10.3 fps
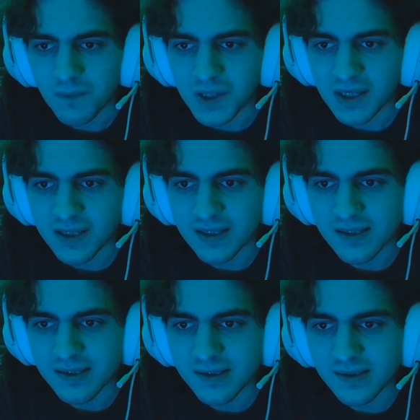
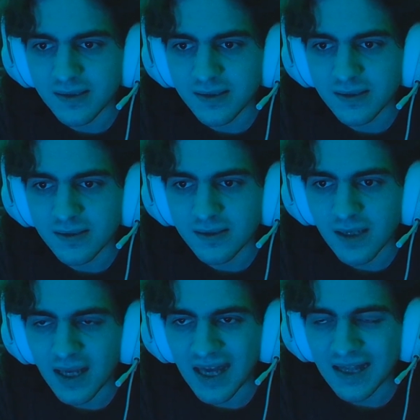Because,
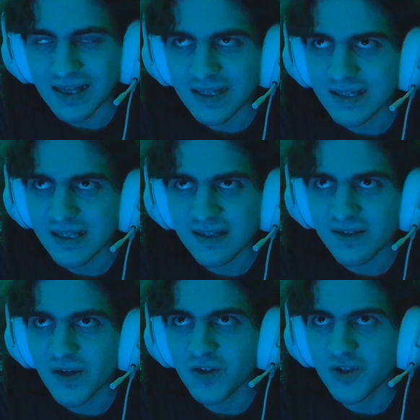again, these
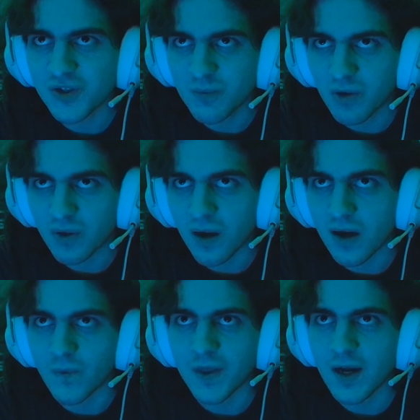seasons aren't super
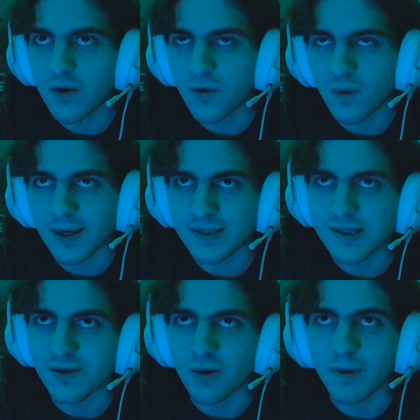long. Without
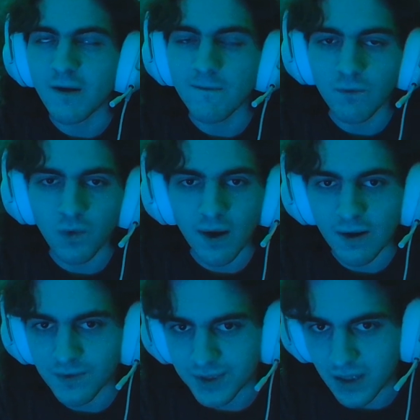credits, they're about 4
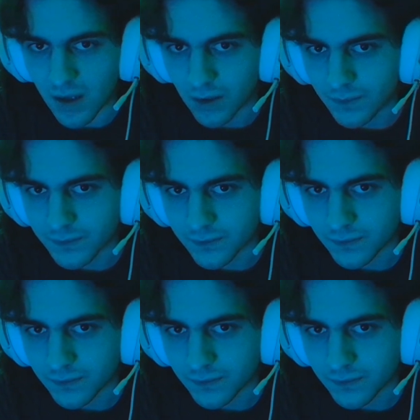hours long.